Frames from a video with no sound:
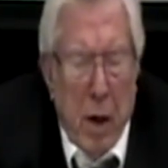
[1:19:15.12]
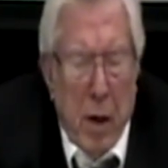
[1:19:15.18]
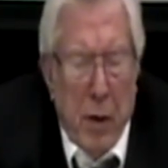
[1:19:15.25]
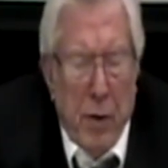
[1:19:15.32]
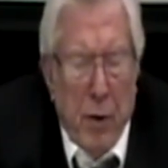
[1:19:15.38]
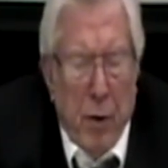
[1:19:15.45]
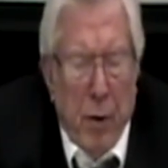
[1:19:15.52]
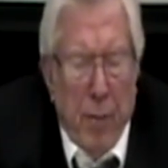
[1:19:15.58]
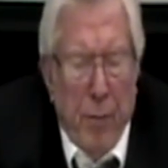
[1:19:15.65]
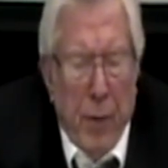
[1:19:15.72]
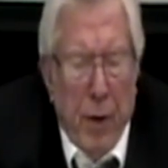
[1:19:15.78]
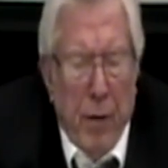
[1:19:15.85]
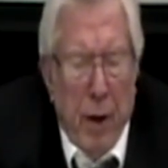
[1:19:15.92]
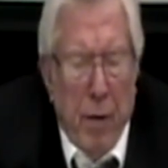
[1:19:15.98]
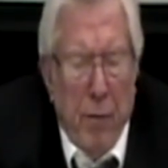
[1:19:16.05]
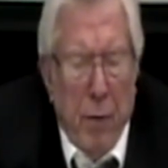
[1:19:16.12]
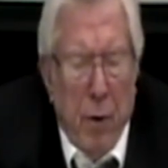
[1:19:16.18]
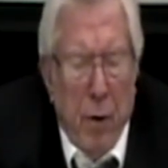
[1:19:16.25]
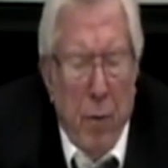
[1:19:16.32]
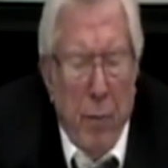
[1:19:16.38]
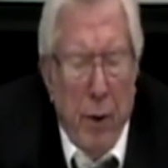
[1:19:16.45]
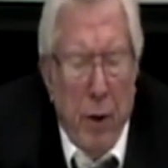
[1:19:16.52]
So
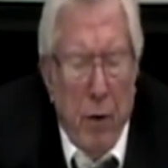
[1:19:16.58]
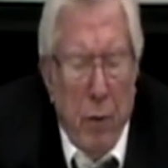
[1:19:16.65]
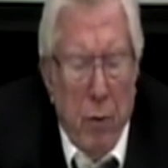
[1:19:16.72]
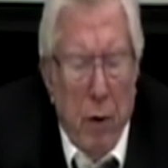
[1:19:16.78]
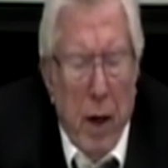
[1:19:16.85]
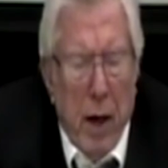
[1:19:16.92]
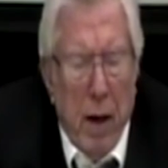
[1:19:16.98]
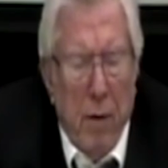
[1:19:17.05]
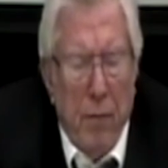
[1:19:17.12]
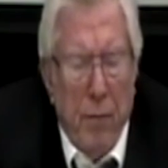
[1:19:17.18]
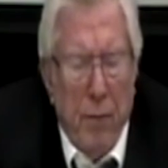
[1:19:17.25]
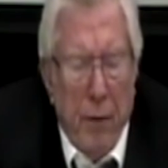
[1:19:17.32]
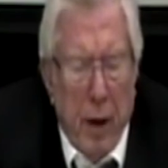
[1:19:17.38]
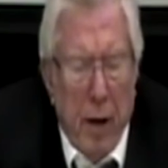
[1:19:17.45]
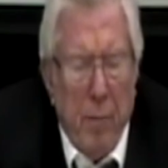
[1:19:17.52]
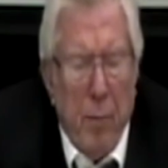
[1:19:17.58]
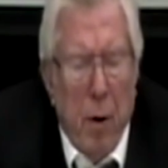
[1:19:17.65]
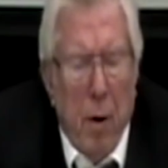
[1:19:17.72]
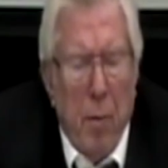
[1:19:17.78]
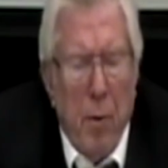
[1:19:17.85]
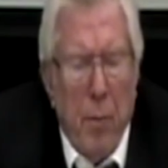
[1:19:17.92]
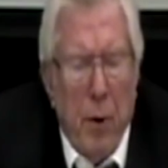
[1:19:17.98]
therefore we do have that
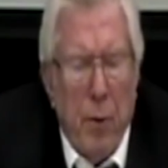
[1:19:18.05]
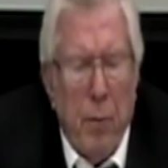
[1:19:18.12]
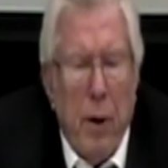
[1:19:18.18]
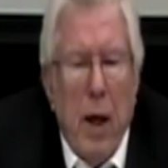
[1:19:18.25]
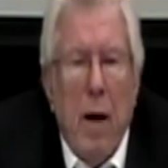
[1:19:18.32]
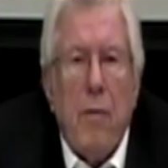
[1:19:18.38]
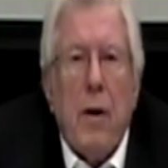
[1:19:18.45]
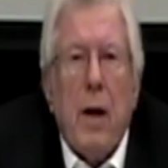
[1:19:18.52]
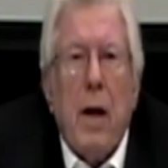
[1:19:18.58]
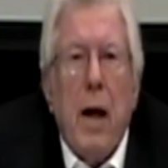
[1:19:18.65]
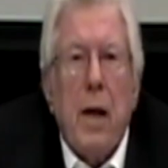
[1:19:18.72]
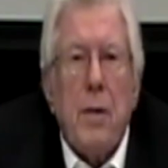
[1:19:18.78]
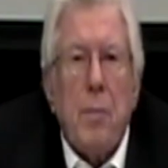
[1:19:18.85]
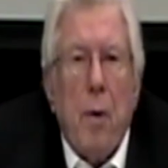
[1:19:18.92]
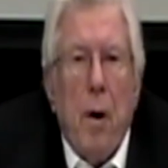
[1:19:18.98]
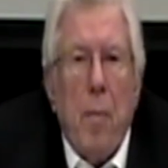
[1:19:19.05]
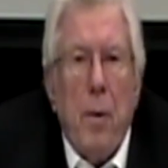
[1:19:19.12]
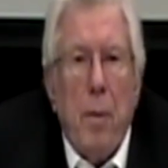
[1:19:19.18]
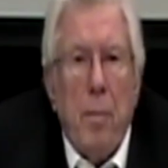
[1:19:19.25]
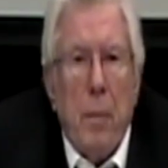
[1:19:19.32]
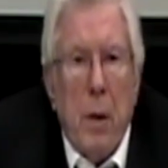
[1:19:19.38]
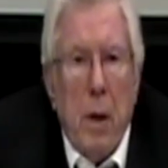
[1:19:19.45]
problem, but we have a glass
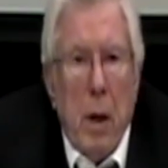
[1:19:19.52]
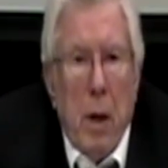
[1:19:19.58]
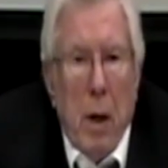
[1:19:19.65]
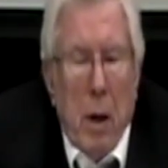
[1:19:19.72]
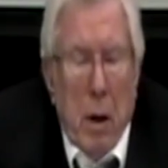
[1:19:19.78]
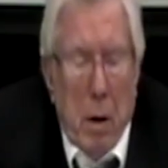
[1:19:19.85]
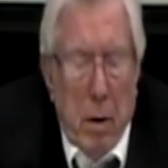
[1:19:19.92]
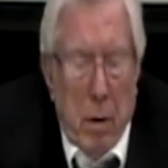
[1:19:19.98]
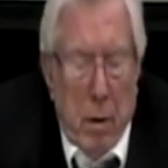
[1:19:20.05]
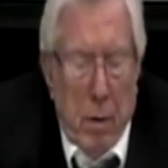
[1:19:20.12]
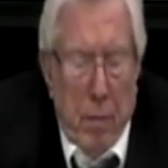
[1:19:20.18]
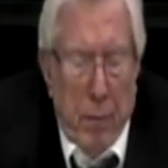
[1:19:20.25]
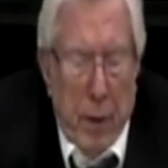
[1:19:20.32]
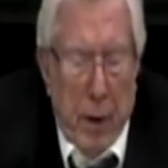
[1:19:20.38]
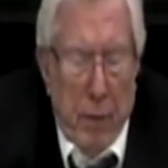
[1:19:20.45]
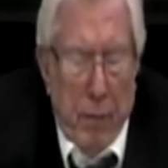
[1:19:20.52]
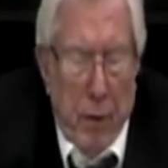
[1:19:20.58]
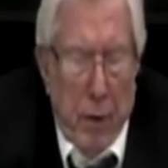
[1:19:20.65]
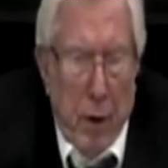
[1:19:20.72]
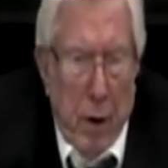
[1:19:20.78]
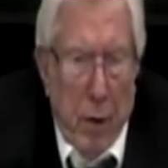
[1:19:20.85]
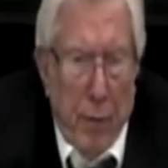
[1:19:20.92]
problem, um, and
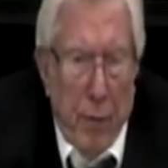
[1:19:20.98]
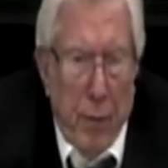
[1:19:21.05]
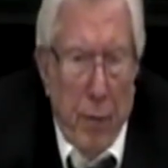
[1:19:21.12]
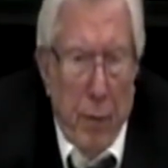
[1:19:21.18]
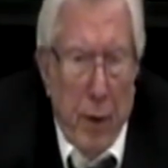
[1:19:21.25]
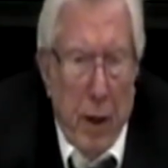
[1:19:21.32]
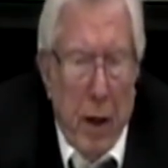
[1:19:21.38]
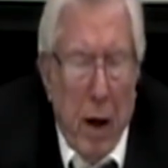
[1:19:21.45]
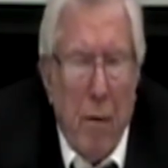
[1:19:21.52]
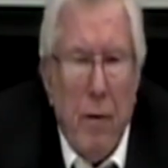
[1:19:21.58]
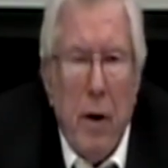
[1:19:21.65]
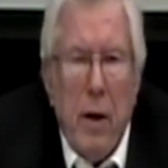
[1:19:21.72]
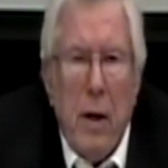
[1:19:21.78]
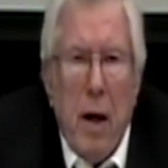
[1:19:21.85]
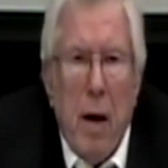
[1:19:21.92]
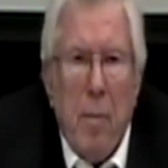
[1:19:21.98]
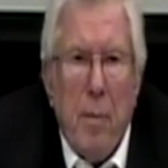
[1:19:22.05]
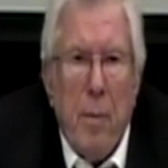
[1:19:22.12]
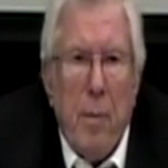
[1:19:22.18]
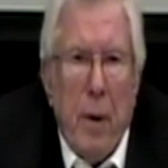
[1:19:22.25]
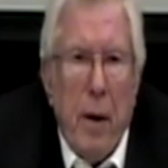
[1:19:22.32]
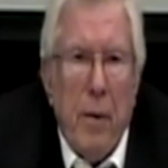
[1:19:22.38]
very often we cover it
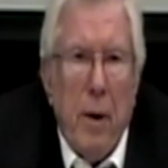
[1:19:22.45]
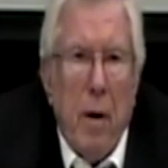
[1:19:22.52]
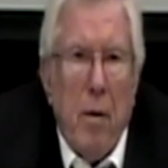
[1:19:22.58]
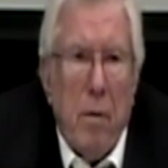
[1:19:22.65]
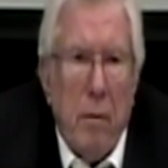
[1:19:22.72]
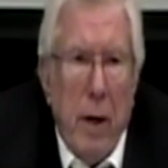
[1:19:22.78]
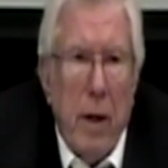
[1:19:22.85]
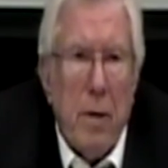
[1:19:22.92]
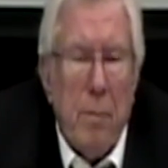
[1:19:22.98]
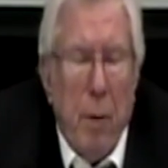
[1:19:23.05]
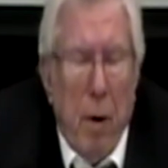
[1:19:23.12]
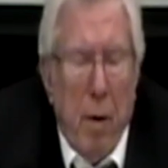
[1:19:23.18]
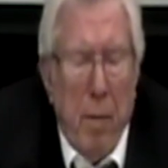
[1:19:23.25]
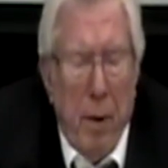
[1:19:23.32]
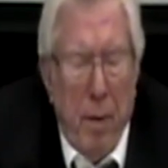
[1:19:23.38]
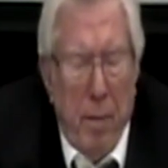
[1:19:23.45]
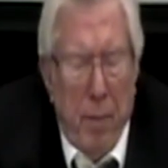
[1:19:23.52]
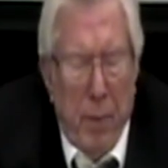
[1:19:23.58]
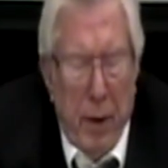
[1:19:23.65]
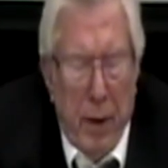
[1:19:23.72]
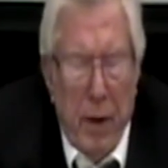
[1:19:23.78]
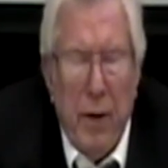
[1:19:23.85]
up by our race problem,
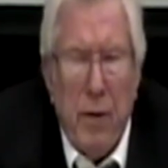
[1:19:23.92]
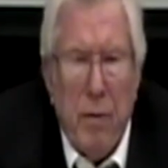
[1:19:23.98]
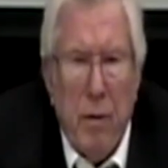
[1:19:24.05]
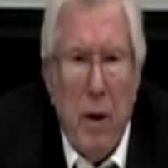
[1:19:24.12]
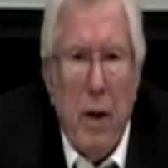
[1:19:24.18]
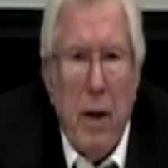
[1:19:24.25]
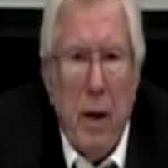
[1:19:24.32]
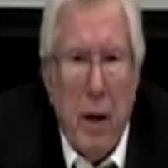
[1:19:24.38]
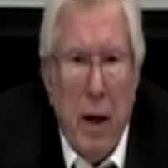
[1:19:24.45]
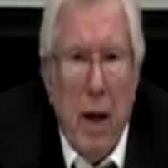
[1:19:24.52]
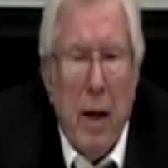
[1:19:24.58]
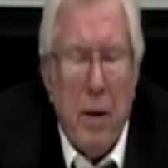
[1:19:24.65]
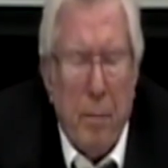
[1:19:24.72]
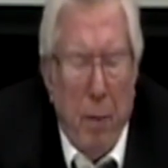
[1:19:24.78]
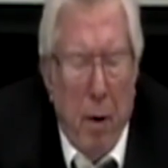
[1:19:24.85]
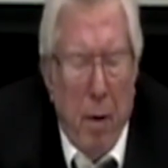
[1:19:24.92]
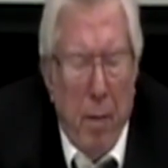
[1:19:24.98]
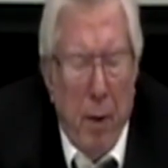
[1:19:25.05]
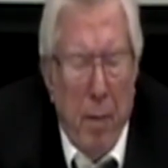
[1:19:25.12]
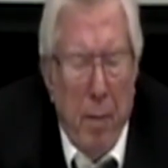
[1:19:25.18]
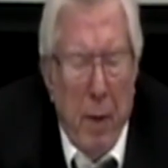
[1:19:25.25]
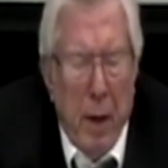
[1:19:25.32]
but it is really a glass
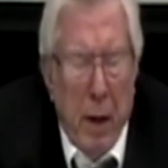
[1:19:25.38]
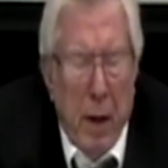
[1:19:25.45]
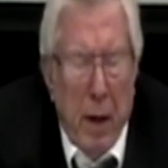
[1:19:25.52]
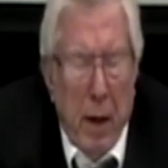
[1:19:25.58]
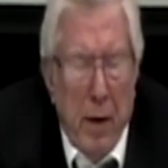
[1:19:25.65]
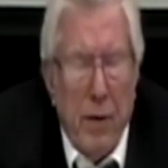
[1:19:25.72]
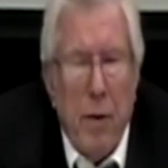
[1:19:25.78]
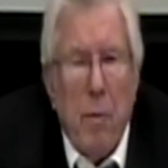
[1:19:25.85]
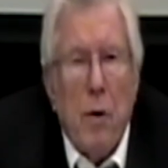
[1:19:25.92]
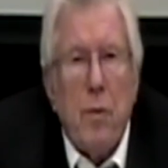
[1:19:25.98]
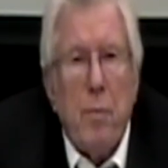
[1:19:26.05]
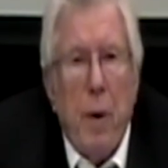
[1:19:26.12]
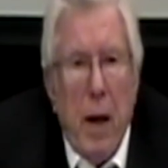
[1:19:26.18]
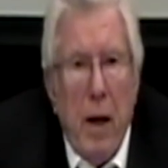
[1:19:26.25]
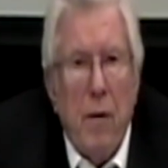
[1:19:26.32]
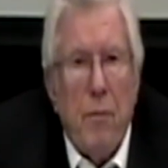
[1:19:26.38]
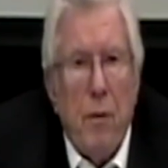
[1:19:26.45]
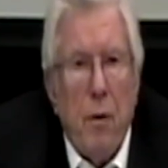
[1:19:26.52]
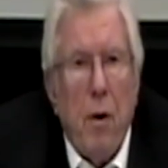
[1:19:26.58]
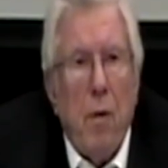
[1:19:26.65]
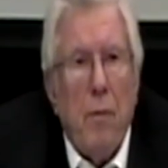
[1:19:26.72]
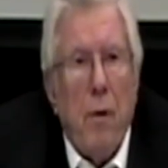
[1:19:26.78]
problem. It's the most
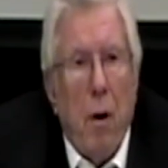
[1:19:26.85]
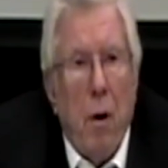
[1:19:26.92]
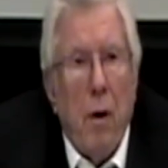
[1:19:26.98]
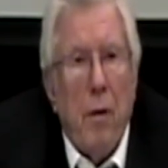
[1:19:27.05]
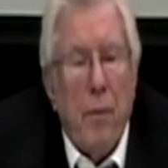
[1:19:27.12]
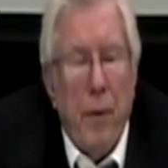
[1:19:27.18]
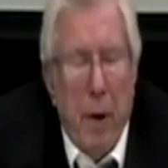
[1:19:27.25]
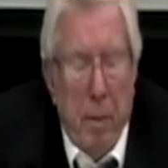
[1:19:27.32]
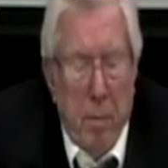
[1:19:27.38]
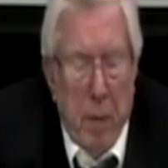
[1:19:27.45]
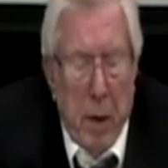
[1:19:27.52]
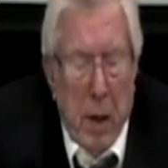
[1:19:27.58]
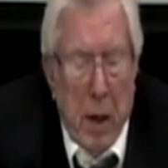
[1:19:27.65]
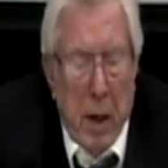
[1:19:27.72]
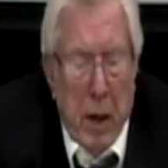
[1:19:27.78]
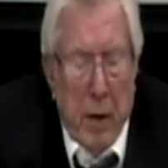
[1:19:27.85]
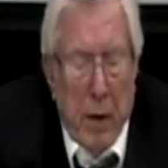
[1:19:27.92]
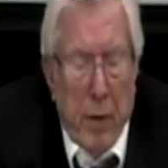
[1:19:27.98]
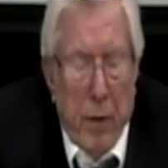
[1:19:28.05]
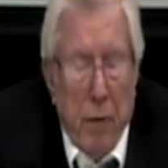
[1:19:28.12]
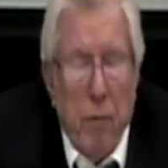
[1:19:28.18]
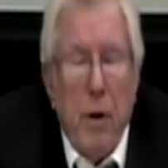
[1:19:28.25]
painful of all of them,
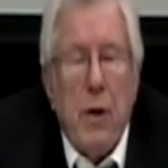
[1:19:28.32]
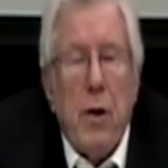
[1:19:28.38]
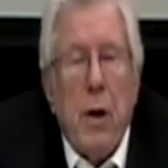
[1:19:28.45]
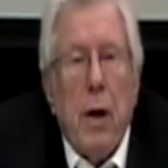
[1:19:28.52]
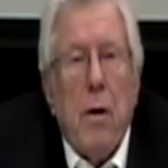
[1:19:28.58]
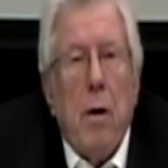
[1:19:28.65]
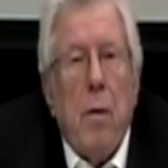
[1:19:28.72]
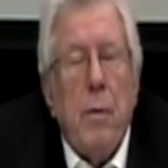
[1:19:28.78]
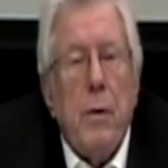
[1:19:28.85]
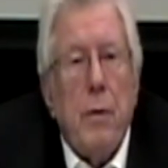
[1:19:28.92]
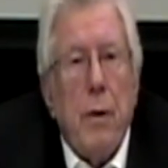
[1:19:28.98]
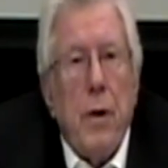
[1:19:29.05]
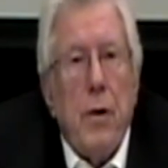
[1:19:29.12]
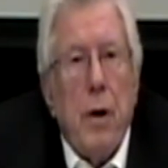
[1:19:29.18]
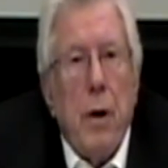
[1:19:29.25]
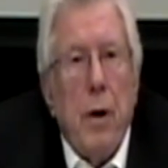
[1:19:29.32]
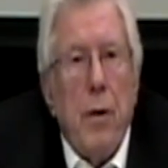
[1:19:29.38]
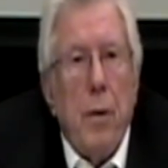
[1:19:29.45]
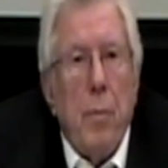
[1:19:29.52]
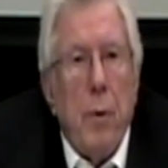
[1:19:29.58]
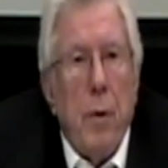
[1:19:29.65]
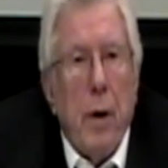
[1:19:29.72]
that the rich get always richer and
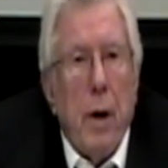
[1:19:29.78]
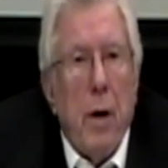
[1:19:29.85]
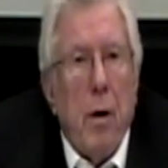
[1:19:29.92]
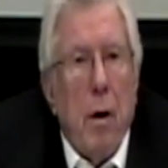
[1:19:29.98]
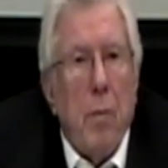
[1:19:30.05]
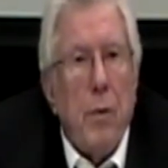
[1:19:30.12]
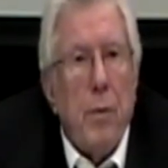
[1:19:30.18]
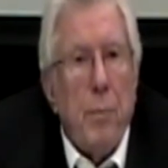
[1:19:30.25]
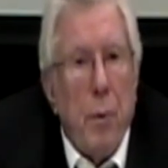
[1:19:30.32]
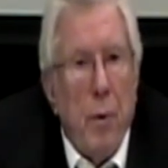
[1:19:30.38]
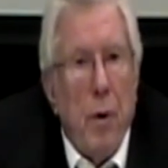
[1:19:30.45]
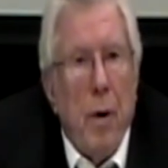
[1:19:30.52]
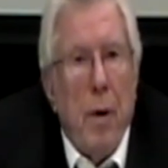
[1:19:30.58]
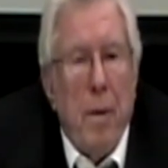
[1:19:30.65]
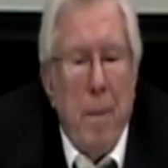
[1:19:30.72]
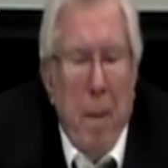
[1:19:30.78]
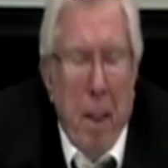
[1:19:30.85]
the poor get always poorer,